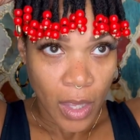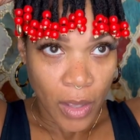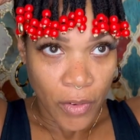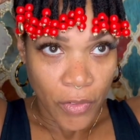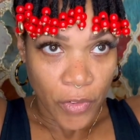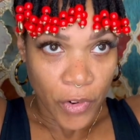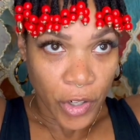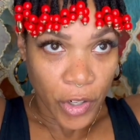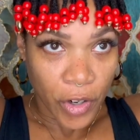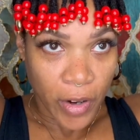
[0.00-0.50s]

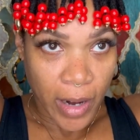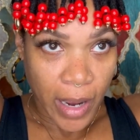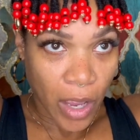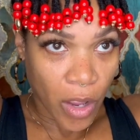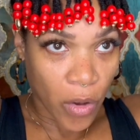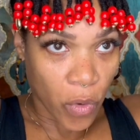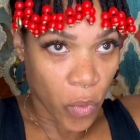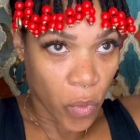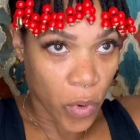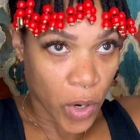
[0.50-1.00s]
figure
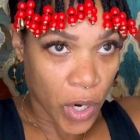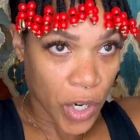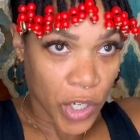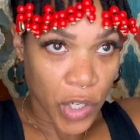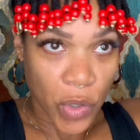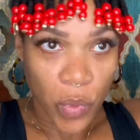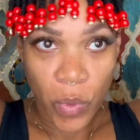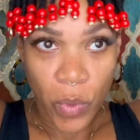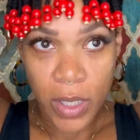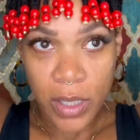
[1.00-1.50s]
out where you
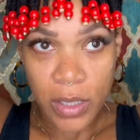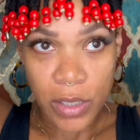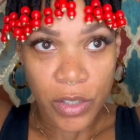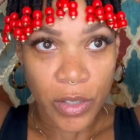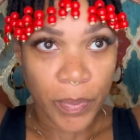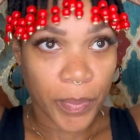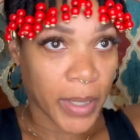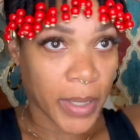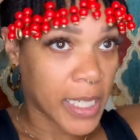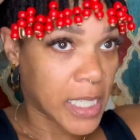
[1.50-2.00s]
want the
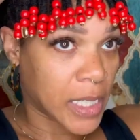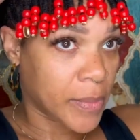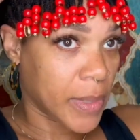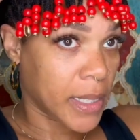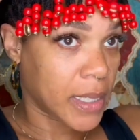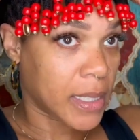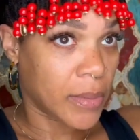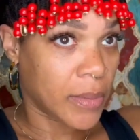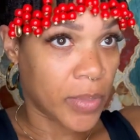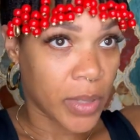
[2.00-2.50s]
placement
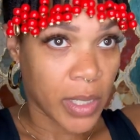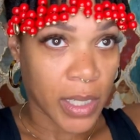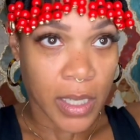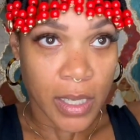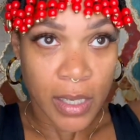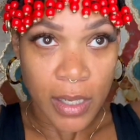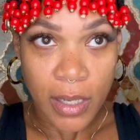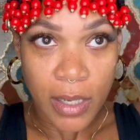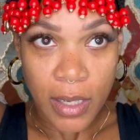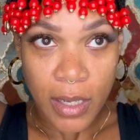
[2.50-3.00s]
to be,